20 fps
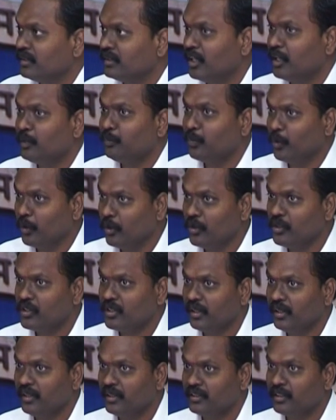That
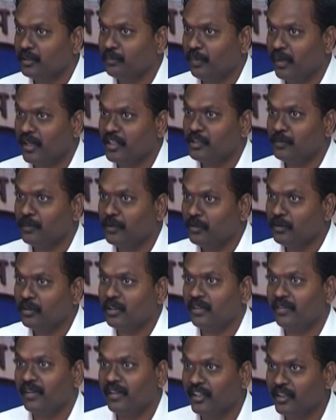pollution, is it possible to
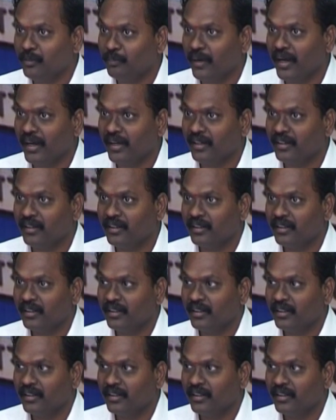revert it back?